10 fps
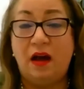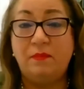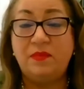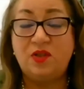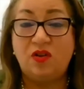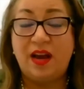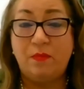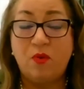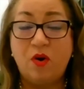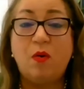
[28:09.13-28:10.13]
so they're
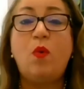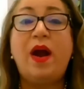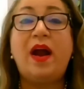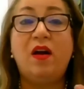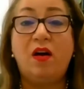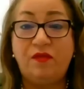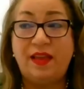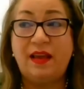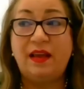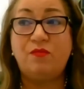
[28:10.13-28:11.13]
more aware of
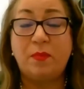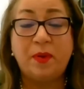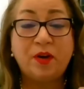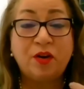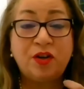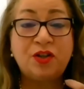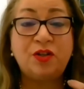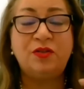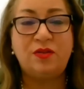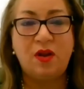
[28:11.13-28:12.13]
the
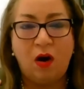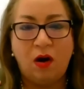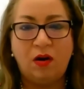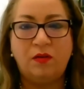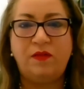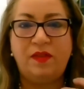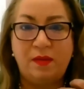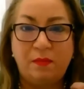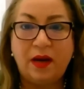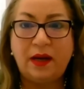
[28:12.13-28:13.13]
repercussions of the
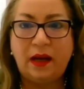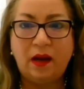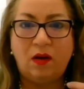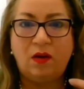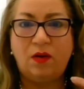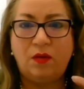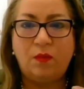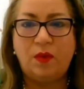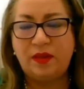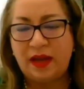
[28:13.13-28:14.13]
money or
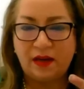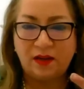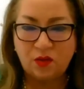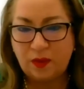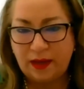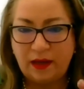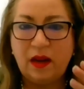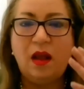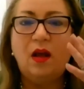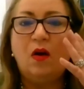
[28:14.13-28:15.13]
what they are doing,
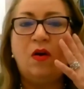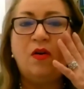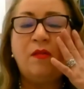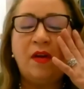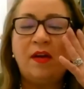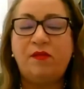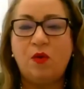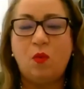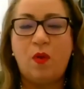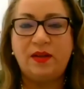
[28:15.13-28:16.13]
or if you
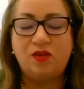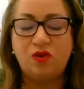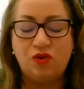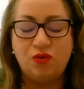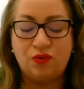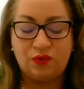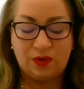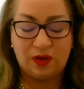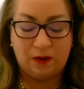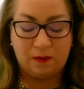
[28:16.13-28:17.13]
want to use
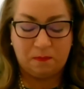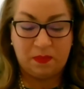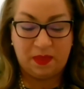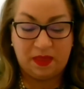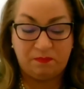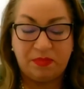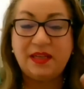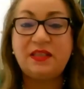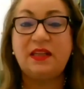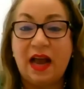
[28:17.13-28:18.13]
the
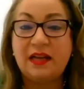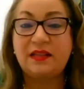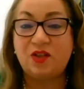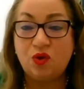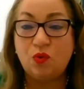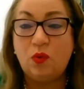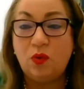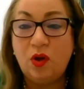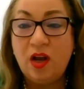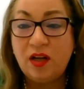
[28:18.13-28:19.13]
budget as a
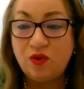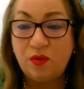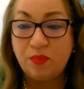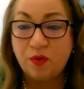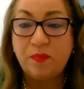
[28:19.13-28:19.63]
tool to improve